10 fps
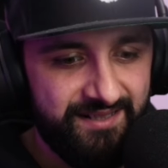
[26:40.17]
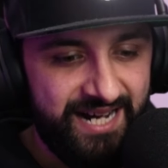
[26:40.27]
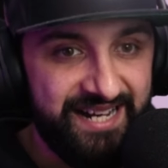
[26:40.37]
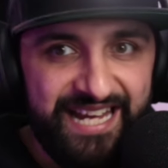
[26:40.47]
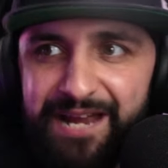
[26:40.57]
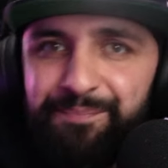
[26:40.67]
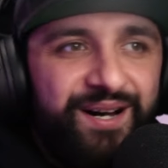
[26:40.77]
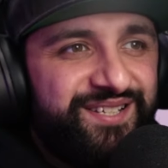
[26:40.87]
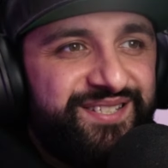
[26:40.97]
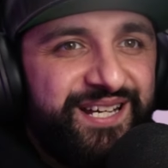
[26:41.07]
A Game
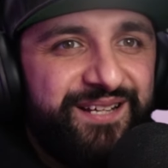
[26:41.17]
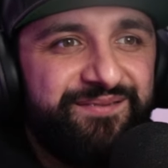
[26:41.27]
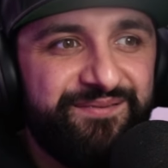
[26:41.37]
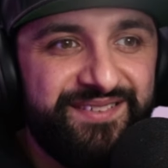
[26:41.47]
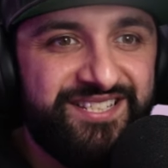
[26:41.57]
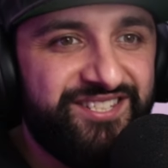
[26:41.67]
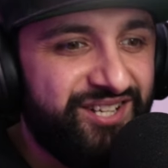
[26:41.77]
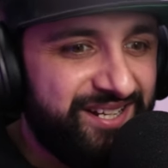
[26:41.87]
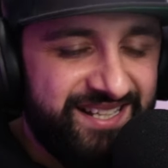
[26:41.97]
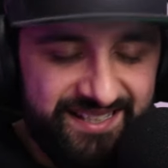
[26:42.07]
Pass game. This is
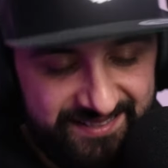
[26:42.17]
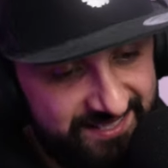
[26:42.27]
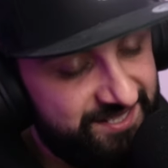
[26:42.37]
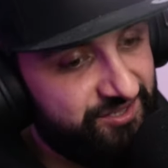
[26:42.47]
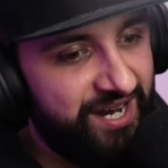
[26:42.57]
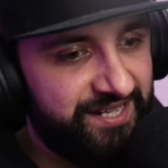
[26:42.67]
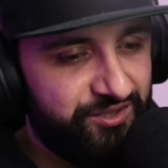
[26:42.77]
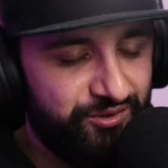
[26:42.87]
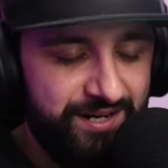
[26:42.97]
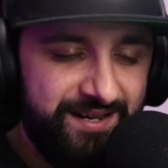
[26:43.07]
like This is kind of
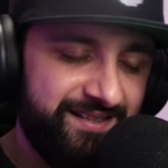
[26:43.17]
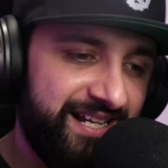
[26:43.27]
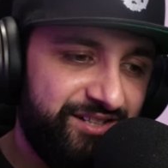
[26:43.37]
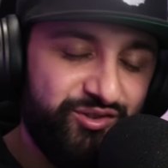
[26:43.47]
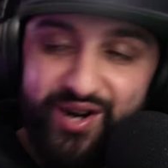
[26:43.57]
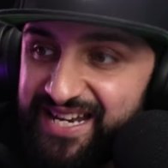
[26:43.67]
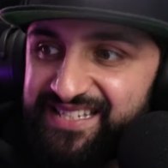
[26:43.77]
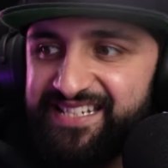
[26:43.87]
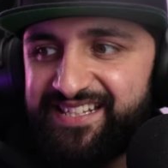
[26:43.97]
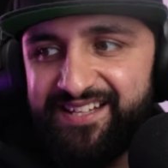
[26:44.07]
cra like
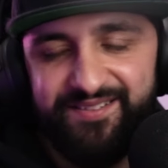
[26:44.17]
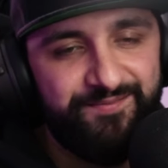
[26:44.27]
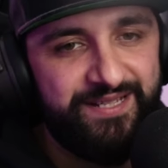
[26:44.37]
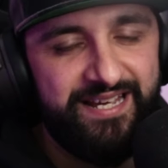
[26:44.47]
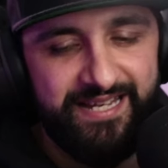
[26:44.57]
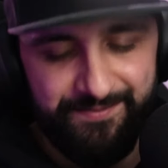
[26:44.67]
crazy that we get games